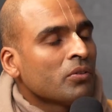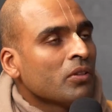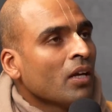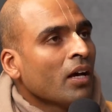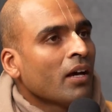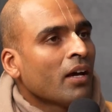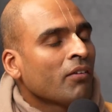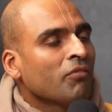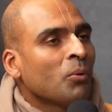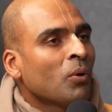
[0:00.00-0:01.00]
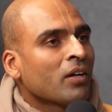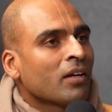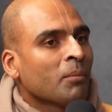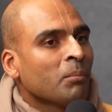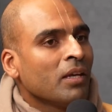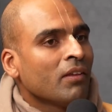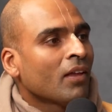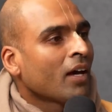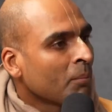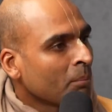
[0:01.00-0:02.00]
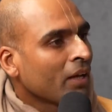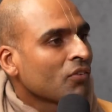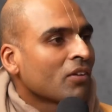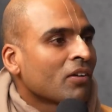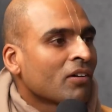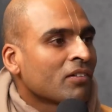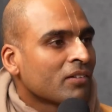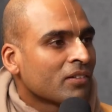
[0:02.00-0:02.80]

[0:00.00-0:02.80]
yeah, everyone can be that ambassador,